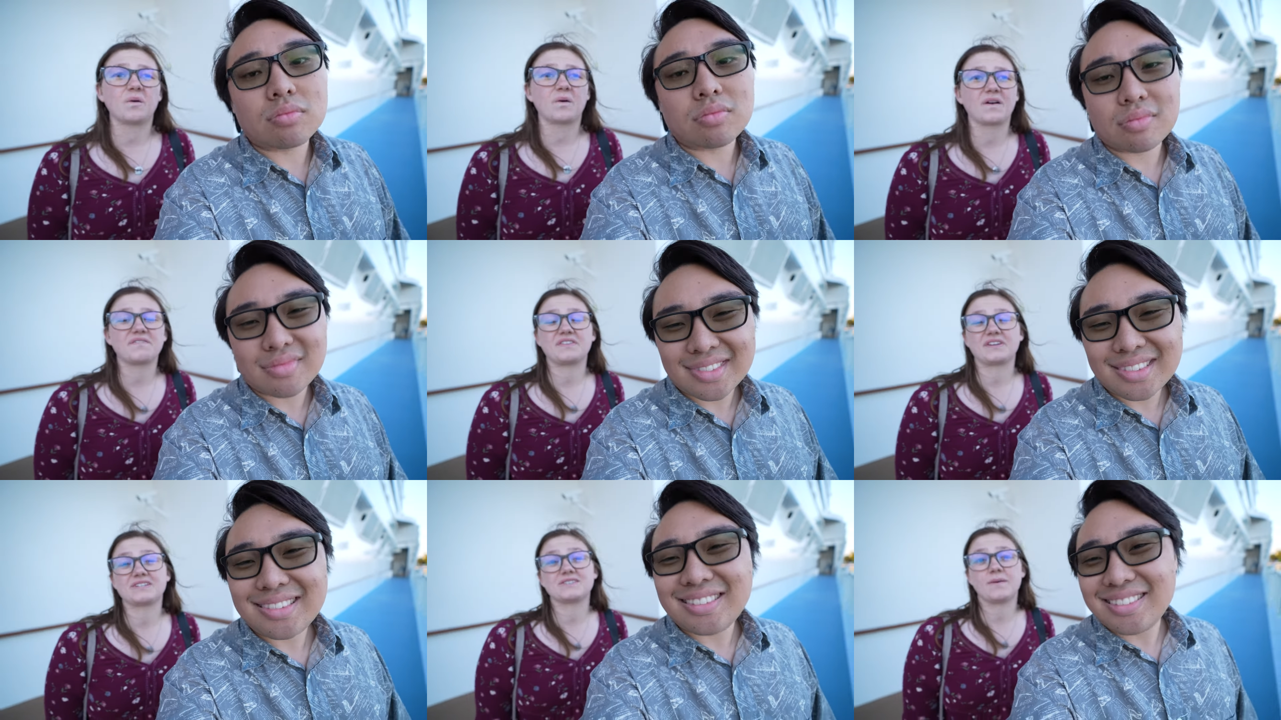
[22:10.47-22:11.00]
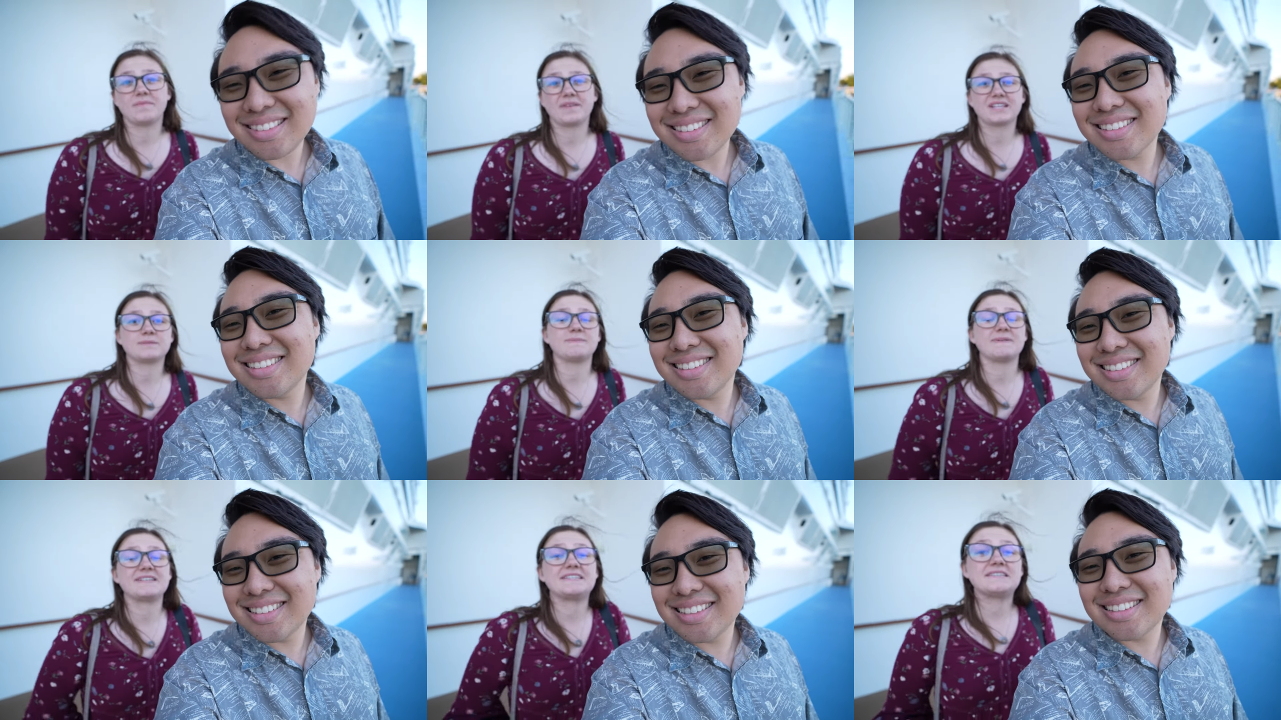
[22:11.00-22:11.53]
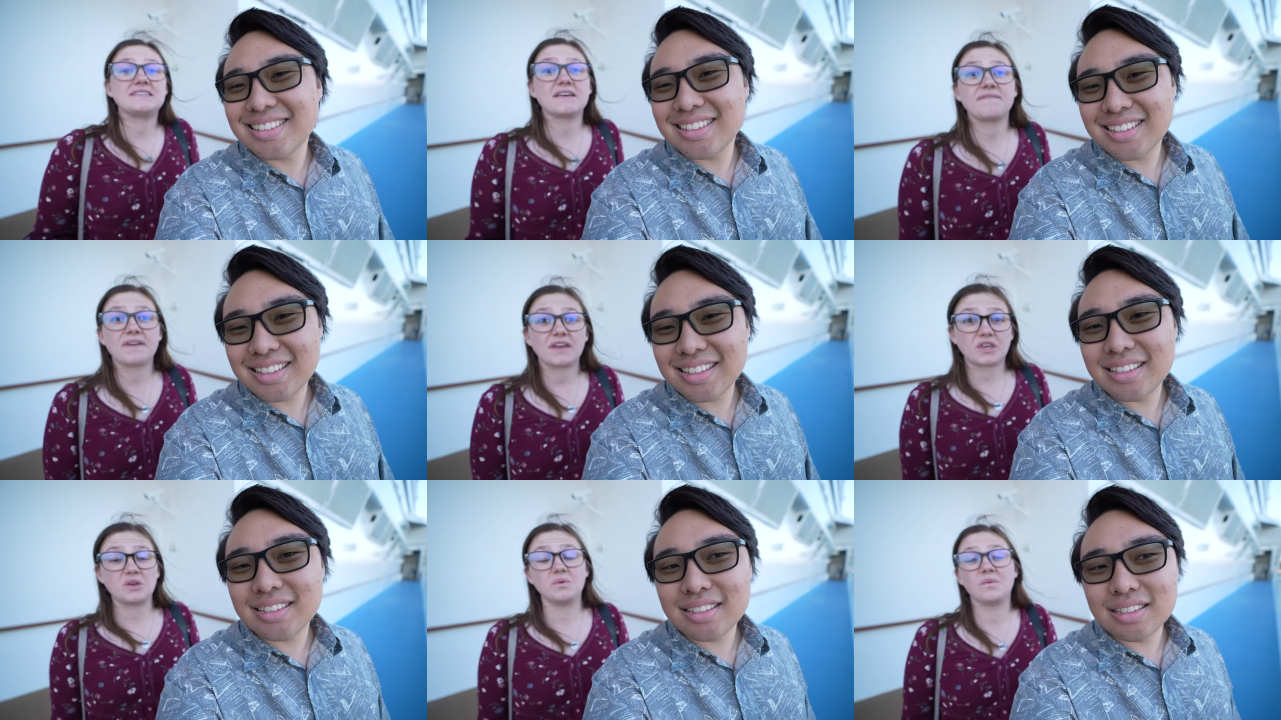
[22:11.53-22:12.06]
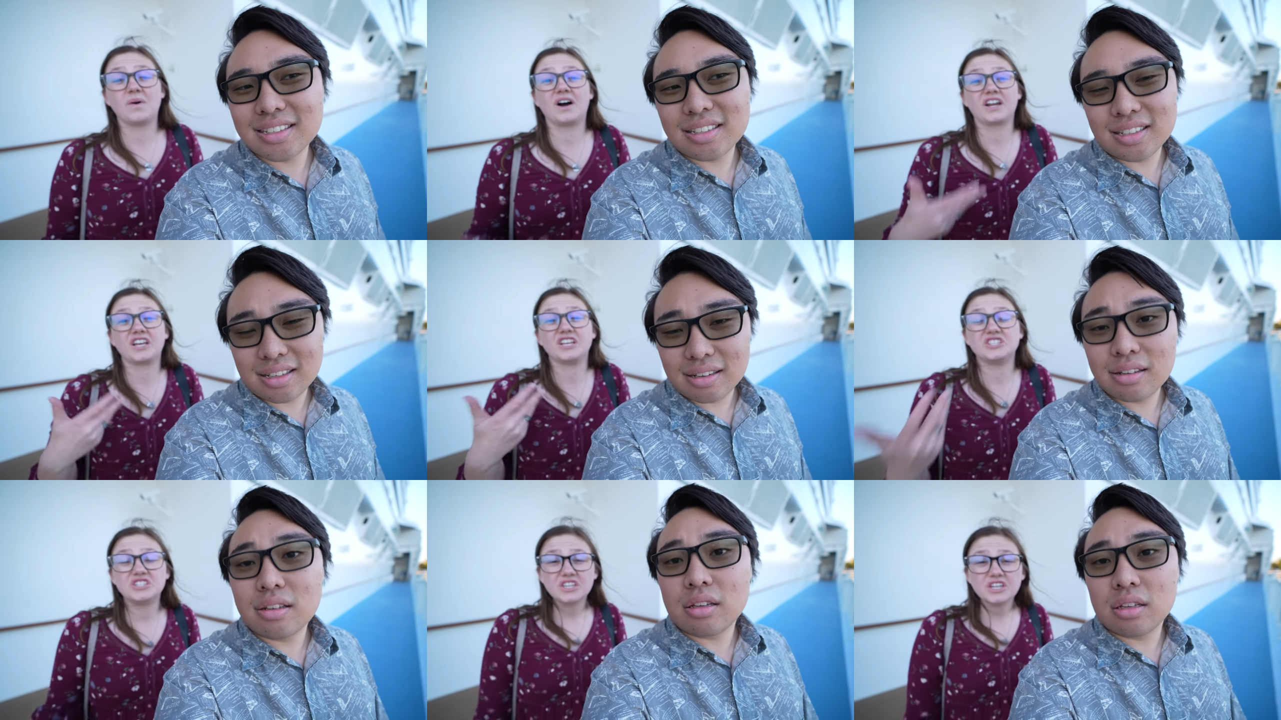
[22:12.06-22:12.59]
Speaker 1: or if there's something specific you want
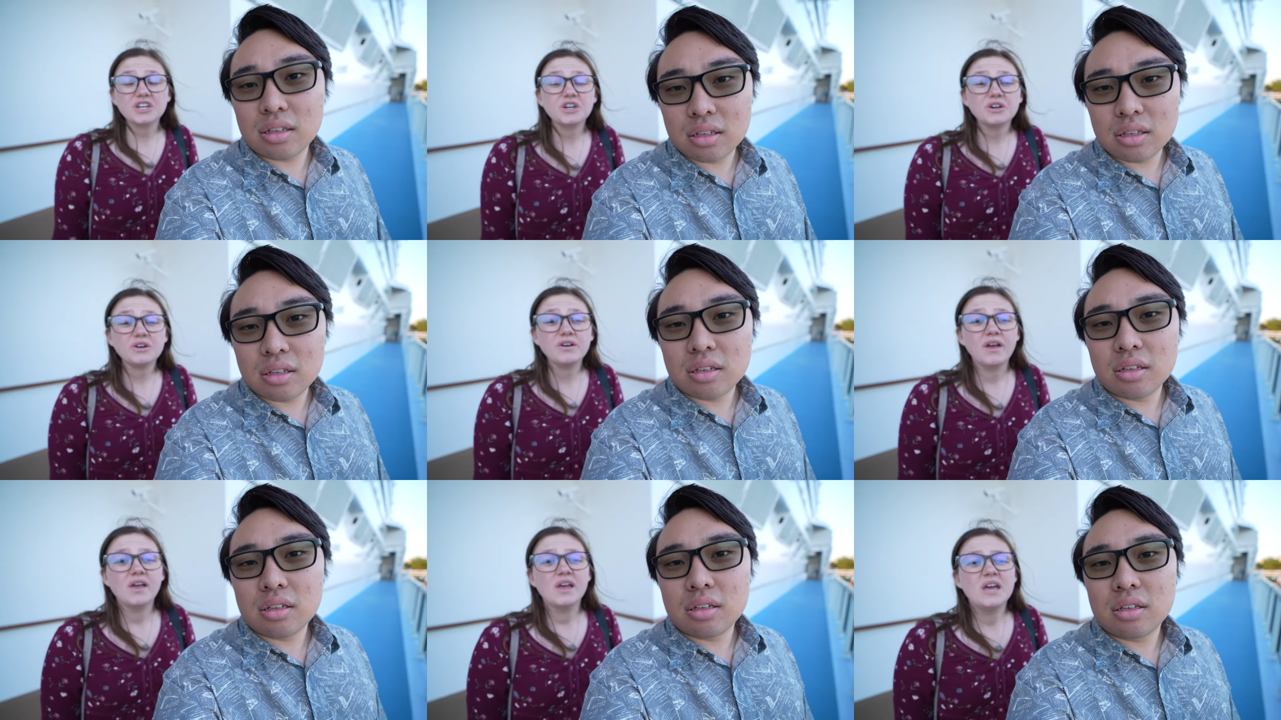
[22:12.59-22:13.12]
to do.